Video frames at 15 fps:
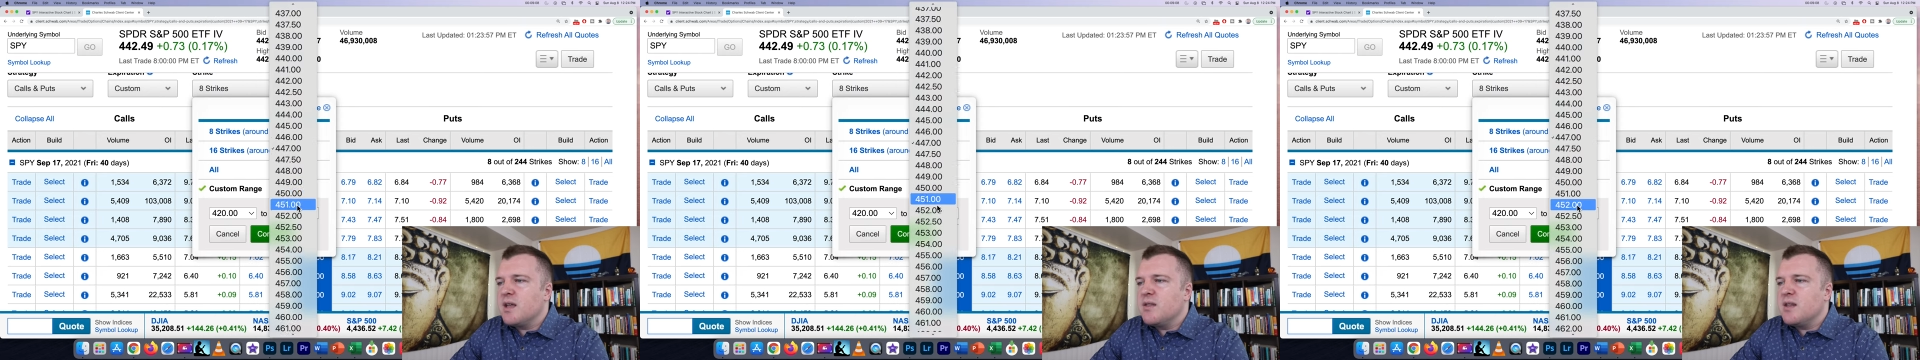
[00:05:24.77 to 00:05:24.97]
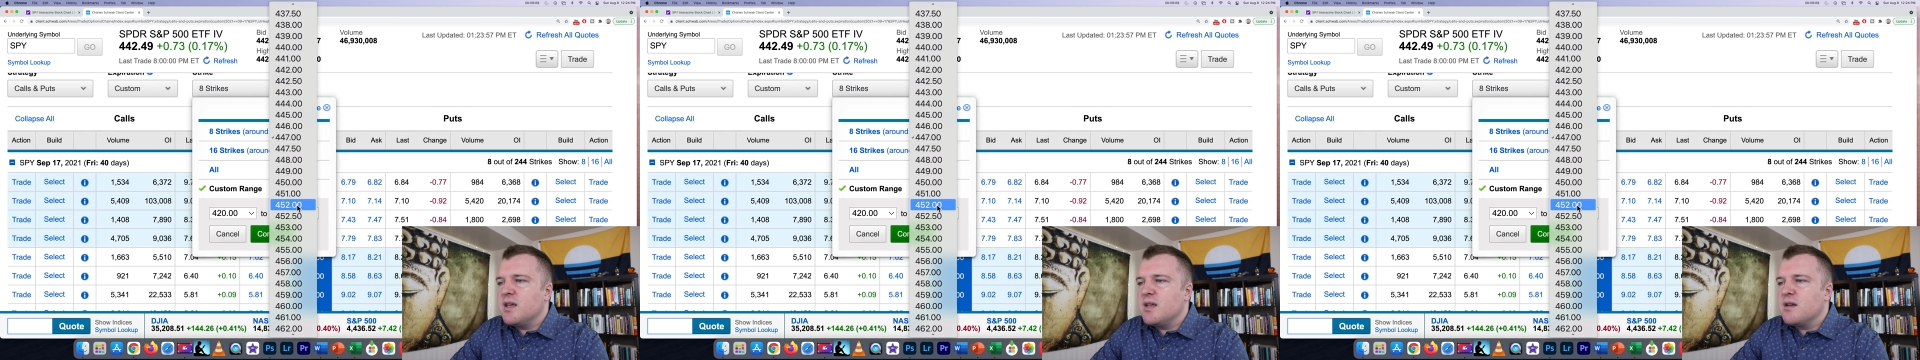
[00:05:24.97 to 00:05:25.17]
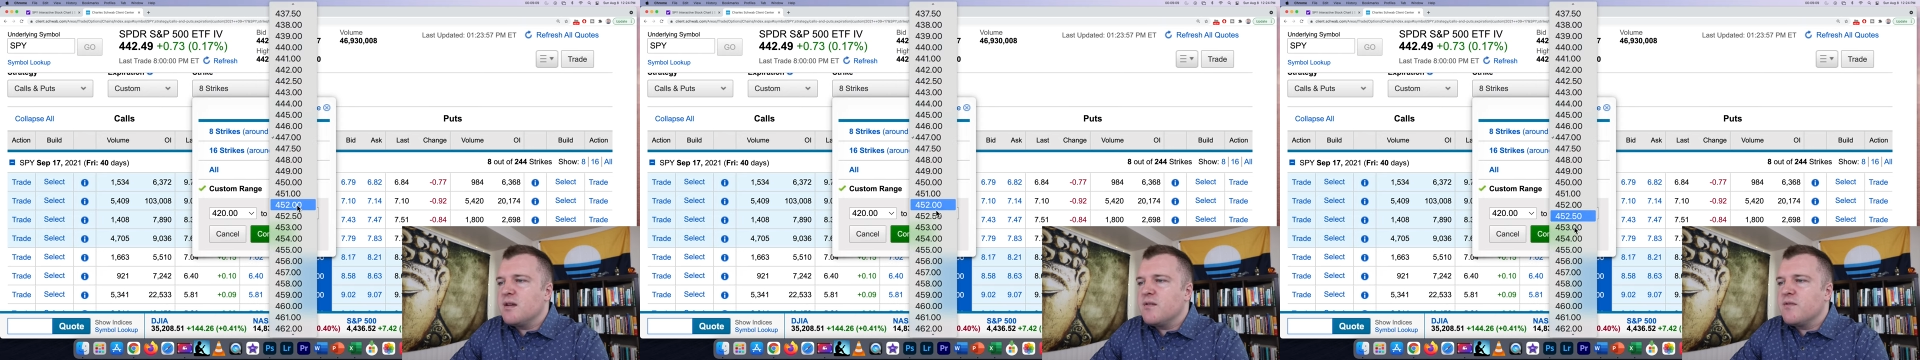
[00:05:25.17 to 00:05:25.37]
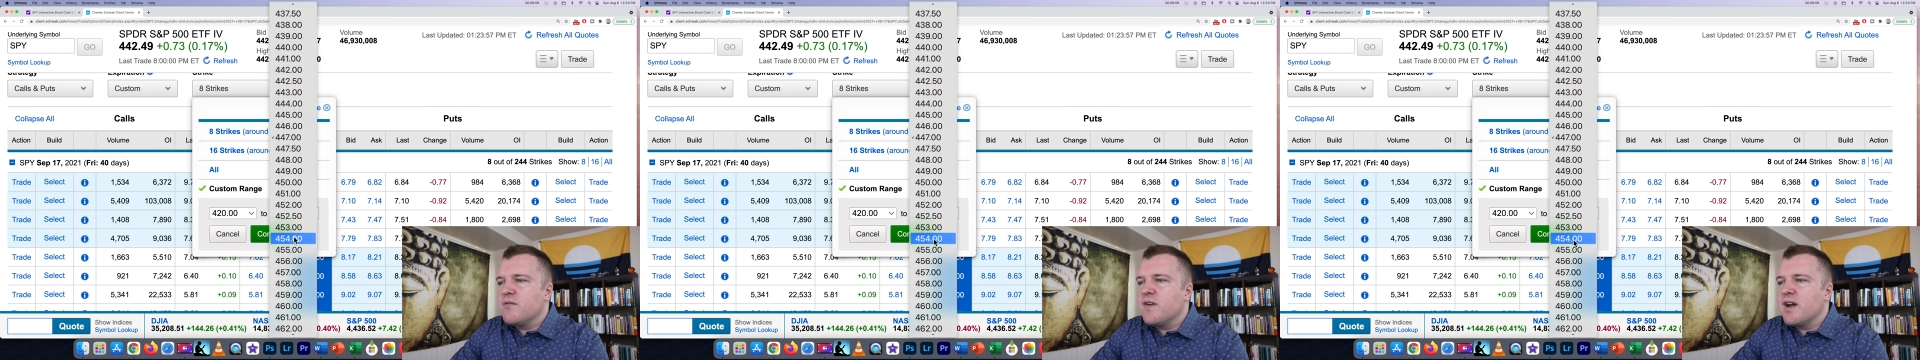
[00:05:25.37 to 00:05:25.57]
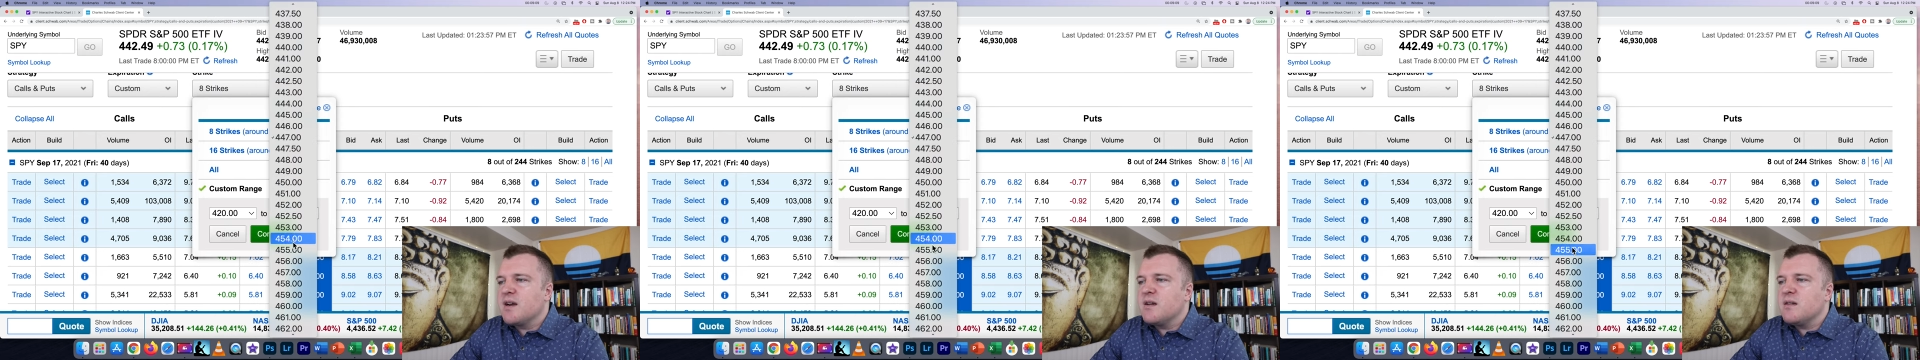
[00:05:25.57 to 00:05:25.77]
And then
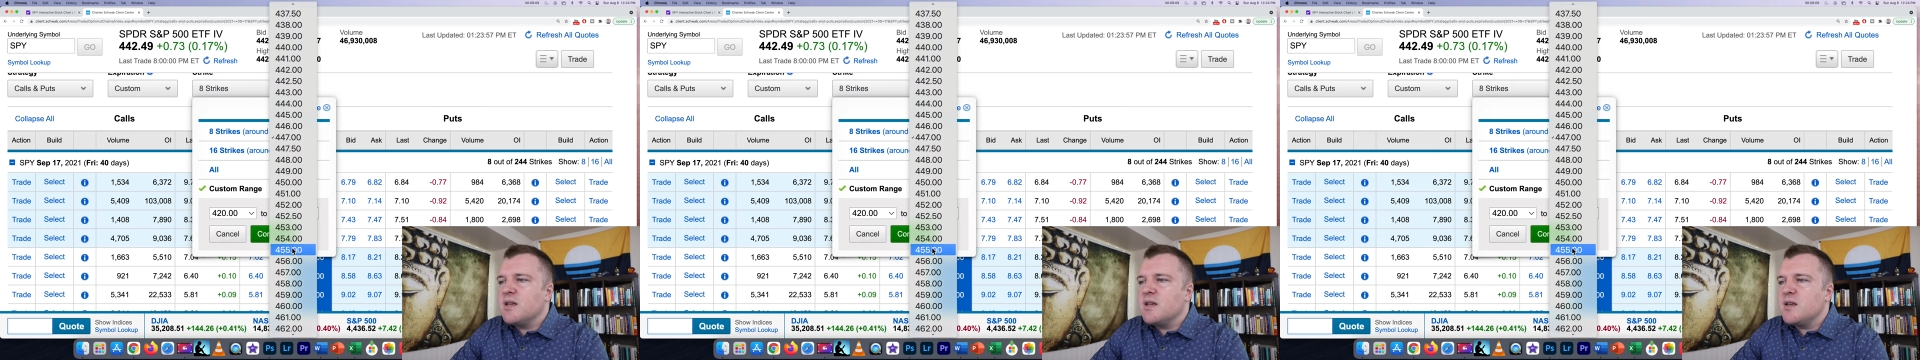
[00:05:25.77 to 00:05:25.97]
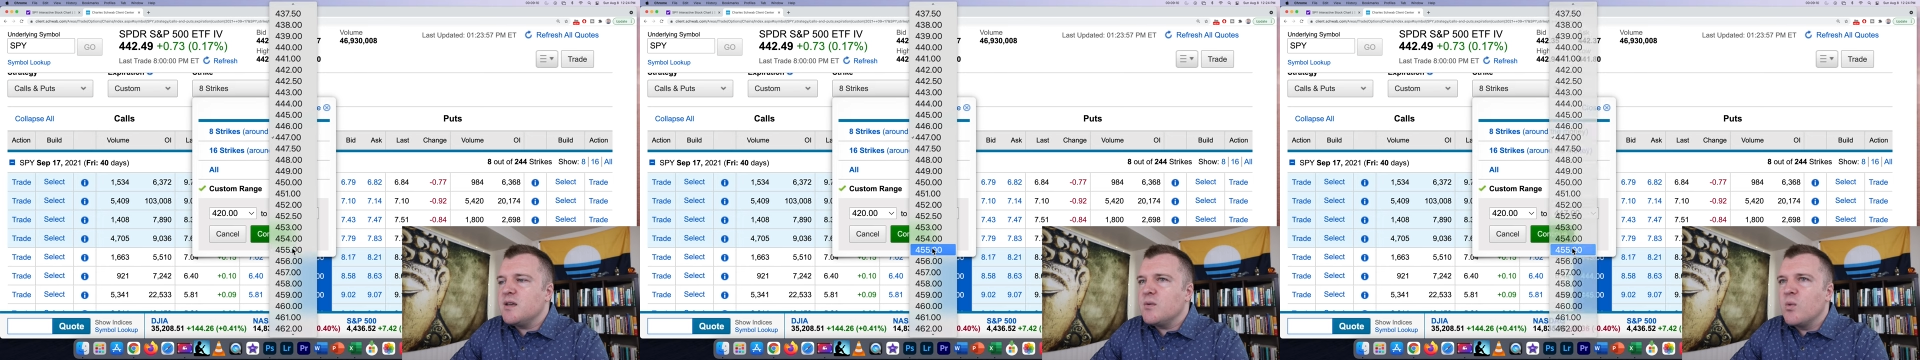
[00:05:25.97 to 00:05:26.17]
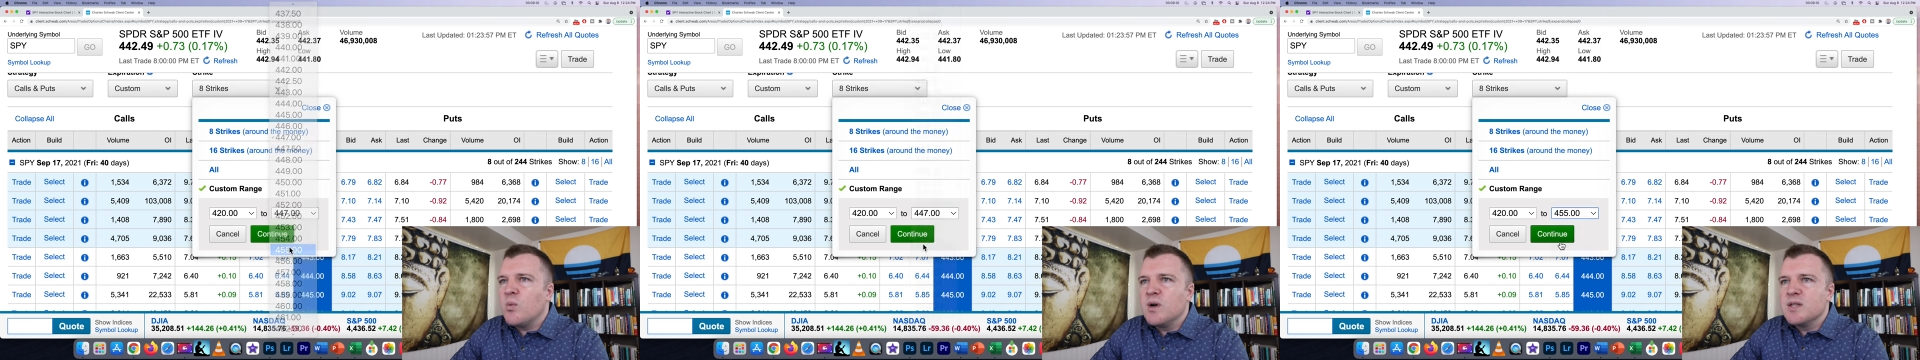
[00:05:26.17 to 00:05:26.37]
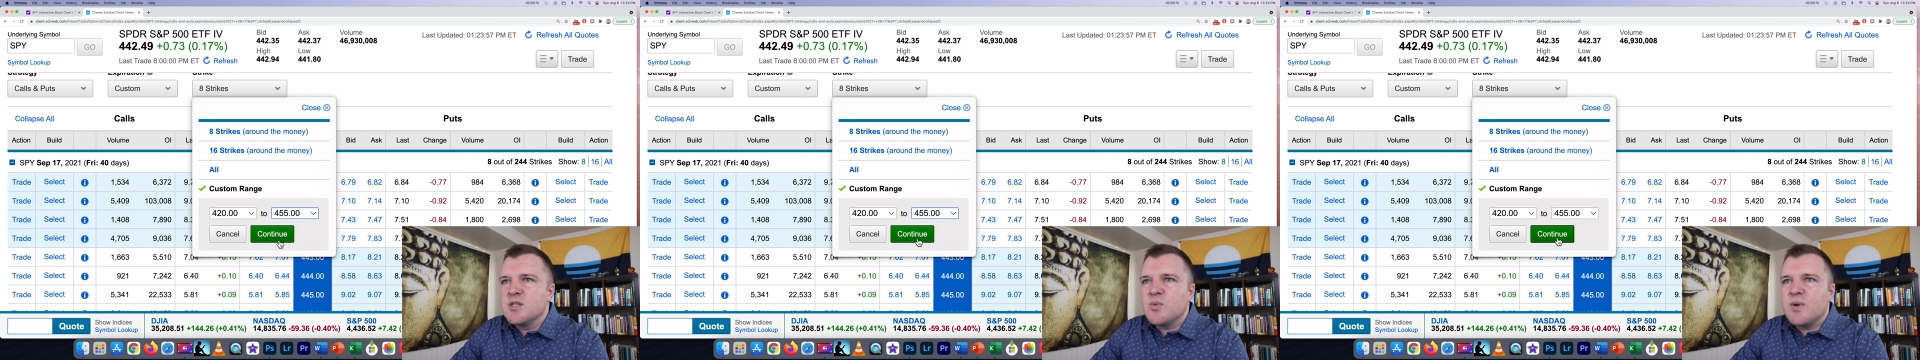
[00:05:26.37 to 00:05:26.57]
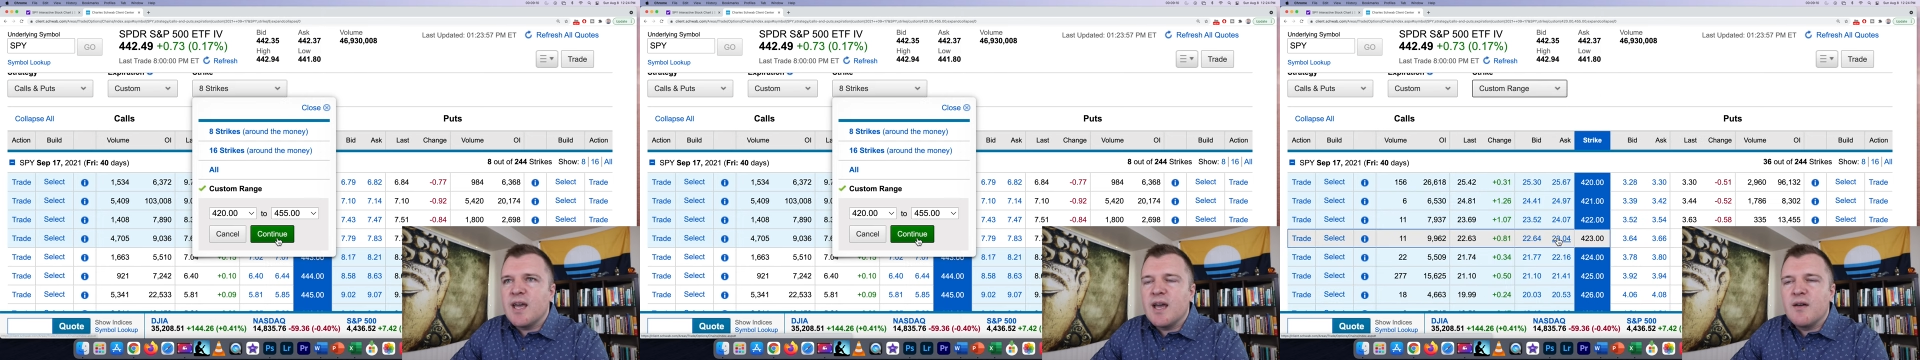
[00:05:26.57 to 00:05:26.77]
finally,
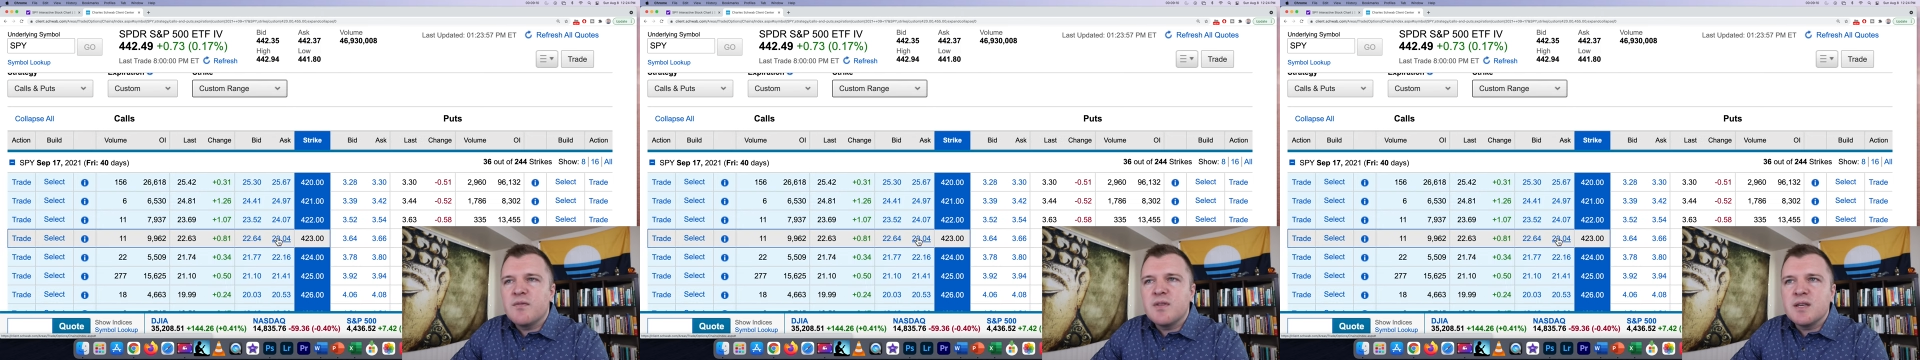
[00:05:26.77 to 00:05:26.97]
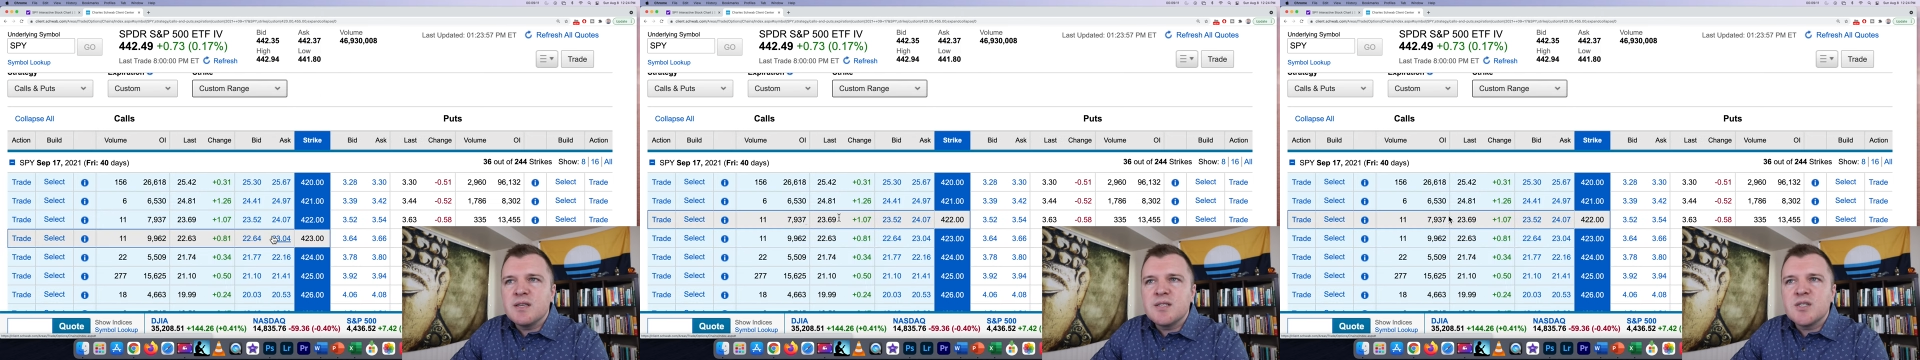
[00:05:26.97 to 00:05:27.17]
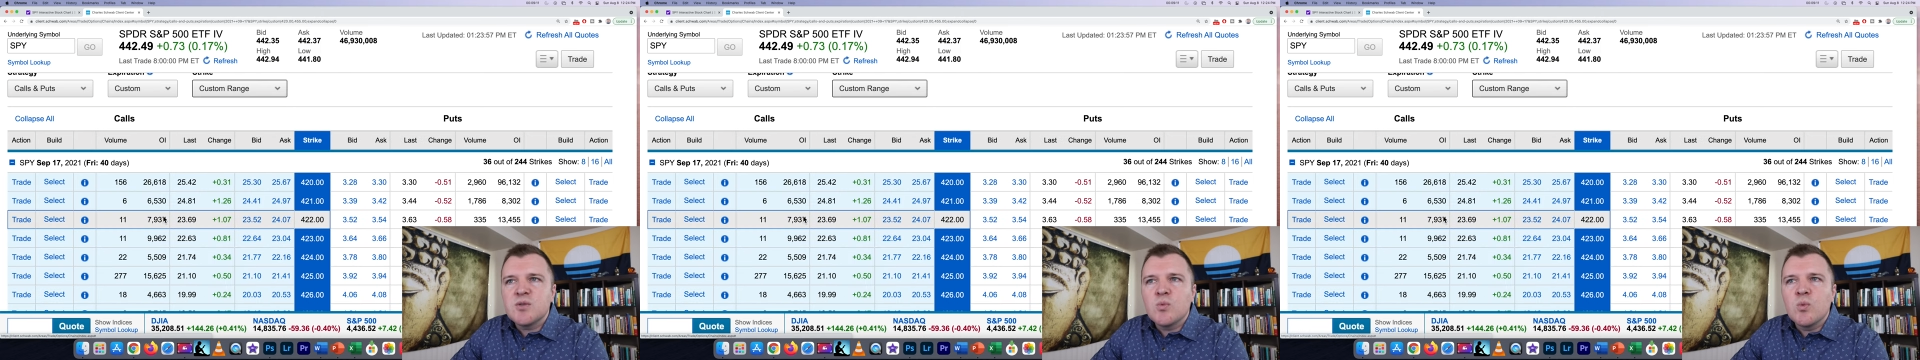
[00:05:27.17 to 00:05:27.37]
once we have this,